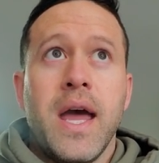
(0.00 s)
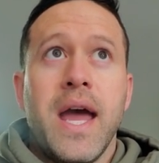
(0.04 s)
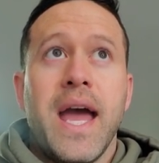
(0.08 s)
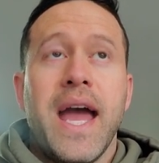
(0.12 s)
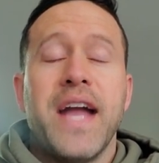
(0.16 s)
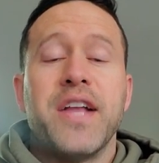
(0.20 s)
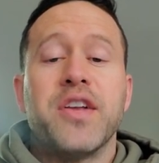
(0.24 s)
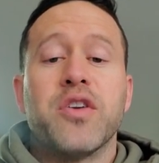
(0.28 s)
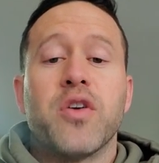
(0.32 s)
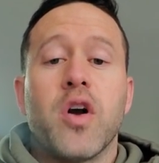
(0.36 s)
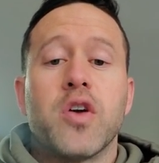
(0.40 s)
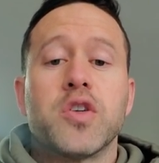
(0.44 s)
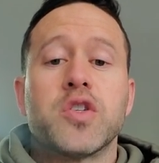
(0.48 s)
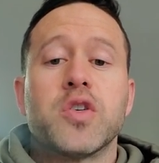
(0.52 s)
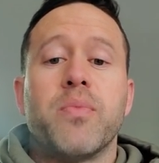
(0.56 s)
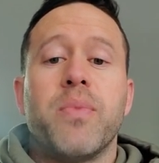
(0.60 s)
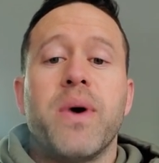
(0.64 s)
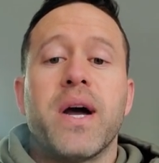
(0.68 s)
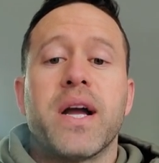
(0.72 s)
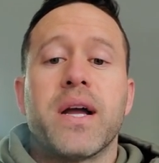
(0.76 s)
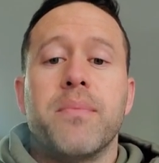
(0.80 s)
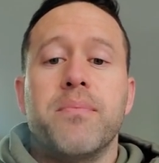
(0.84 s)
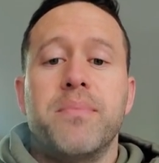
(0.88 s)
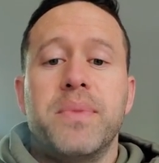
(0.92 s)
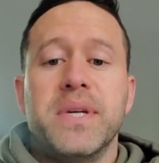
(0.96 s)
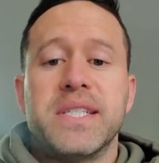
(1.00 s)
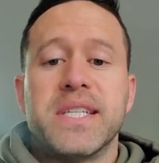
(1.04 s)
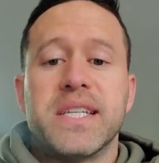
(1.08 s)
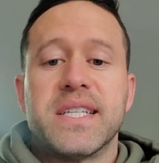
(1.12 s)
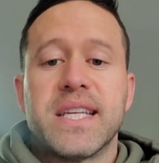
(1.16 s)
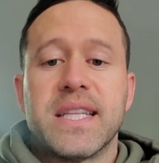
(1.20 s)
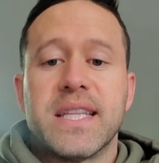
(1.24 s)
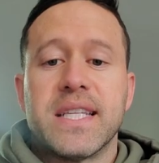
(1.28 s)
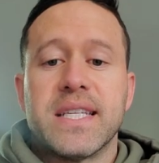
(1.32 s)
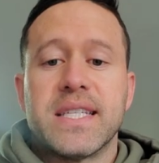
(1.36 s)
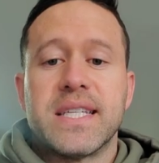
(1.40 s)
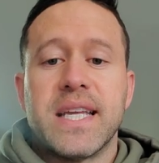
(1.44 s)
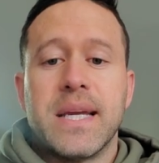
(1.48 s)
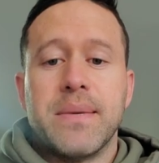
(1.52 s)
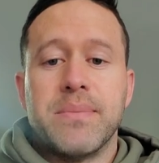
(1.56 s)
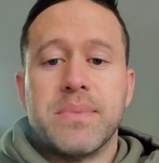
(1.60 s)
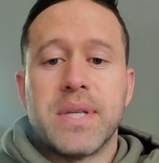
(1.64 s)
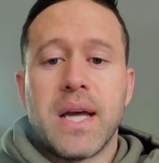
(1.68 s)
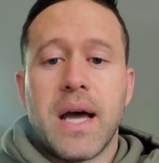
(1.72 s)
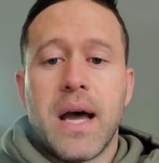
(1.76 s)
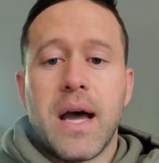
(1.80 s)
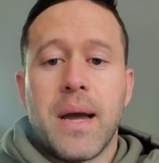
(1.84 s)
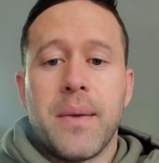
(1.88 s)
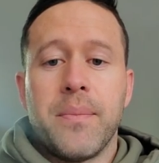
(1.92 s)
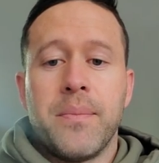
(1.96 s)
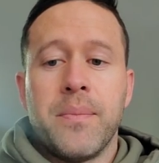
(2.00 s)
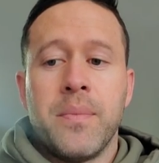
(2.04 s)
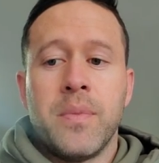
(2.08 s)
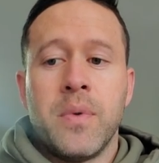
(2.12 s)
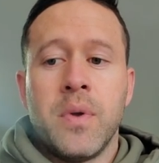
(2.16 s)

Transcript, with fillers: and you're also buying a business at the same time.